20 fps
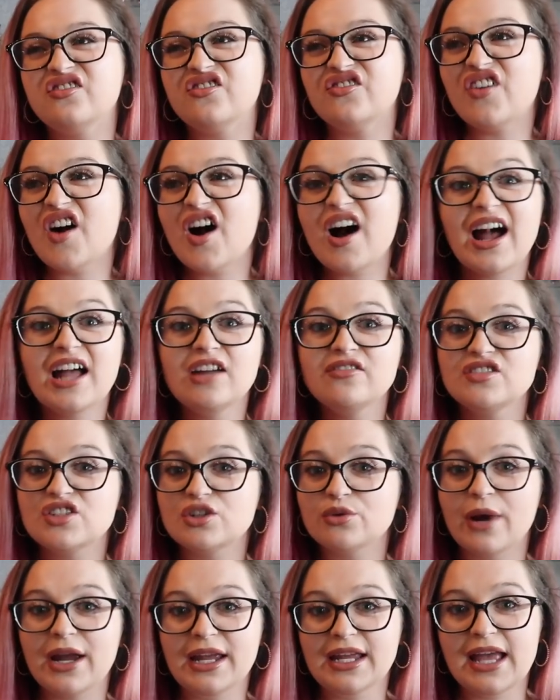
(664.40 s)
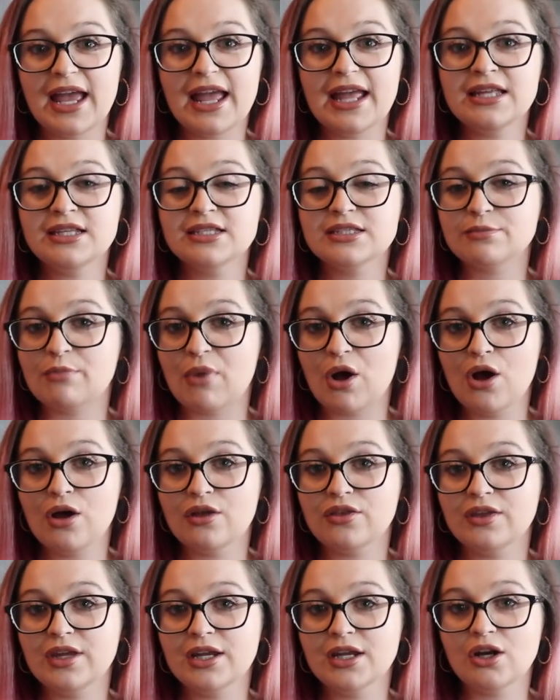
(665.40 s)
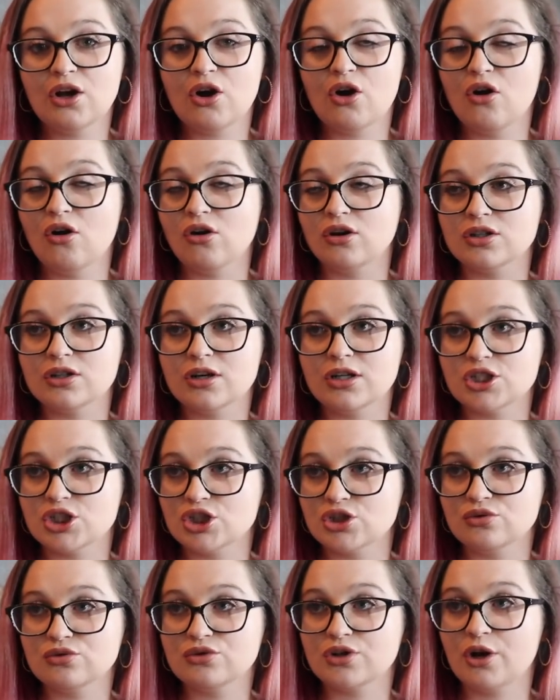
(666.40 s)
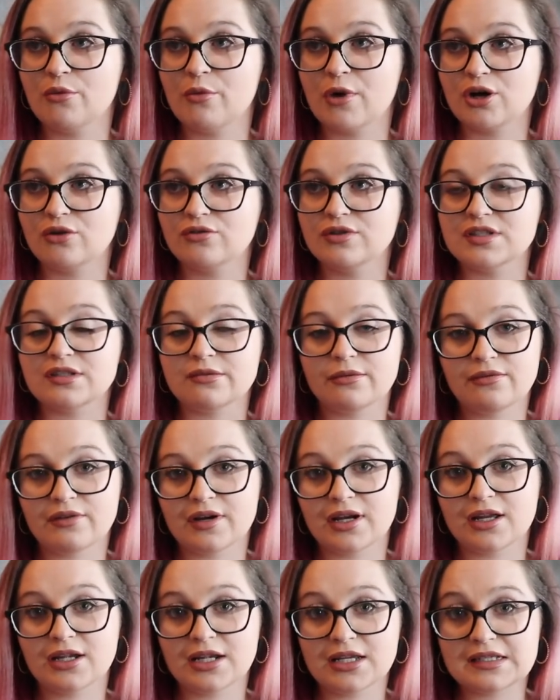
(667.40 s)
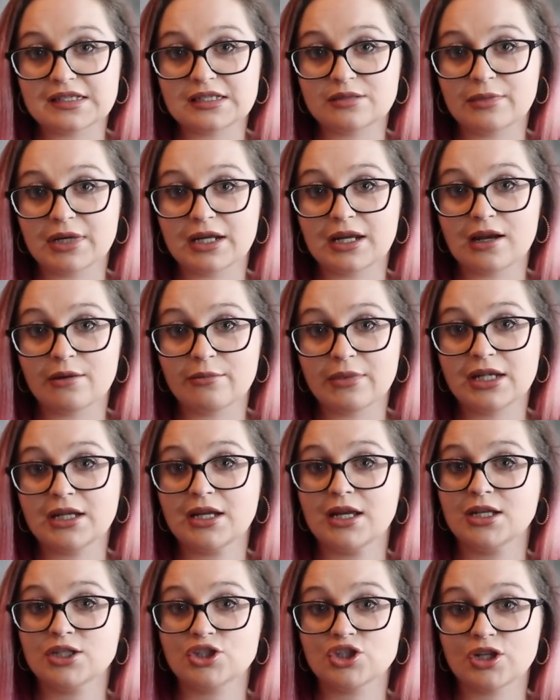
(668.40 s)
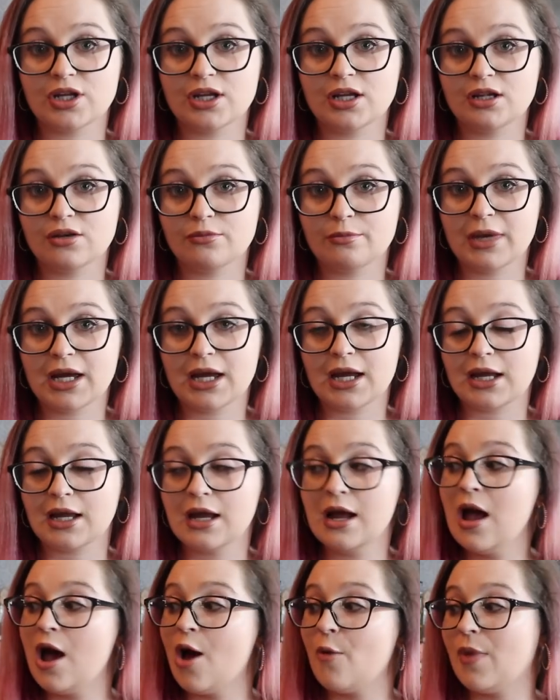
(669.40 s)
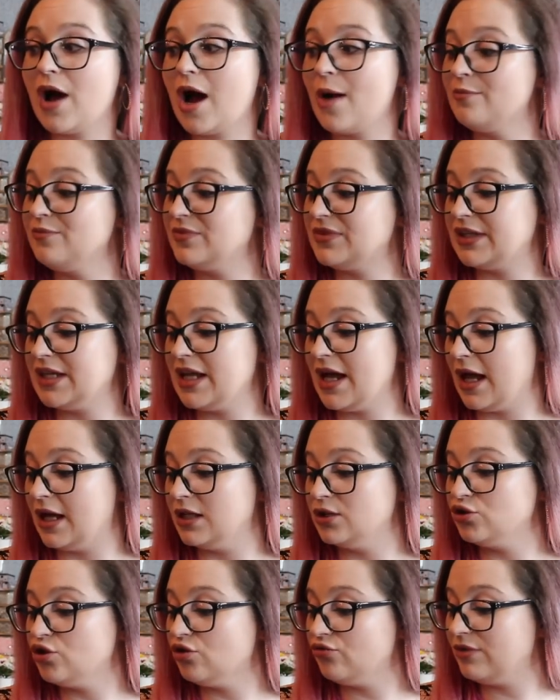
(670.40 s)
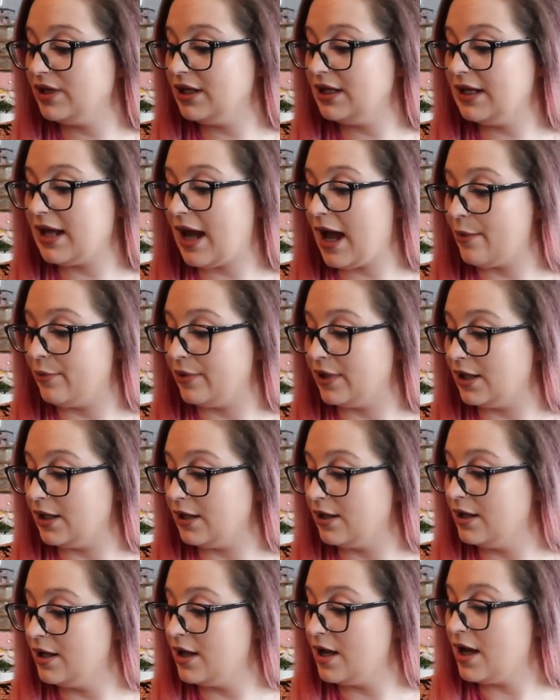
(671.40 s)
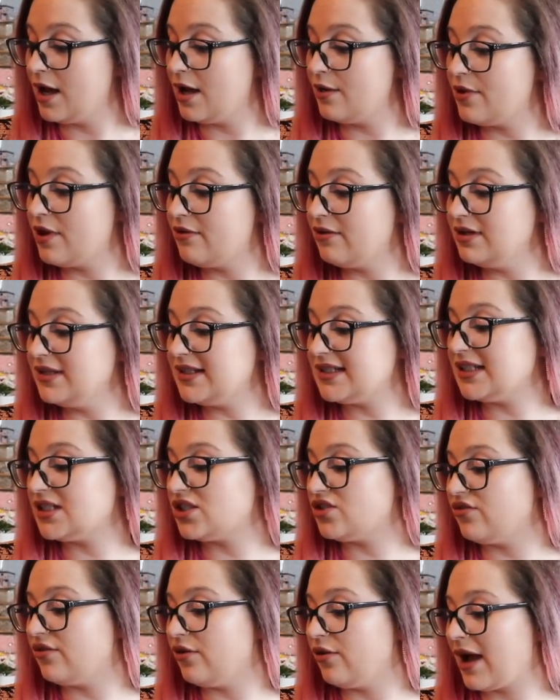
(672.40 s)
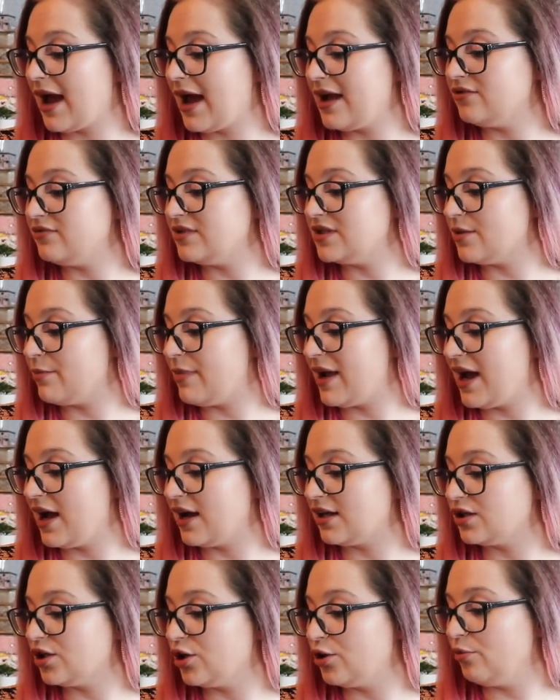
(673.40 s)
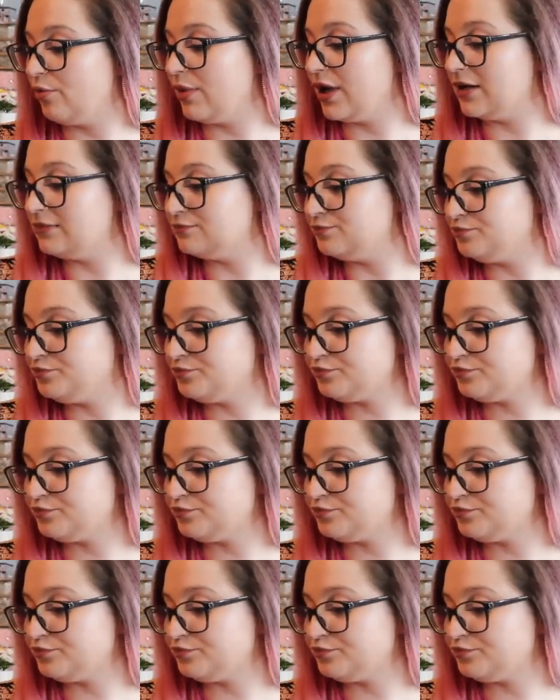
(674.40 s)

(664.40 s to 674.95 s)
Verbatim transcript: five to eight heads per thing. God, I sure know my crisp if I can estimate how many heads you get in a bag. But yeah, not really happy. They're only 64 calories a bag though, but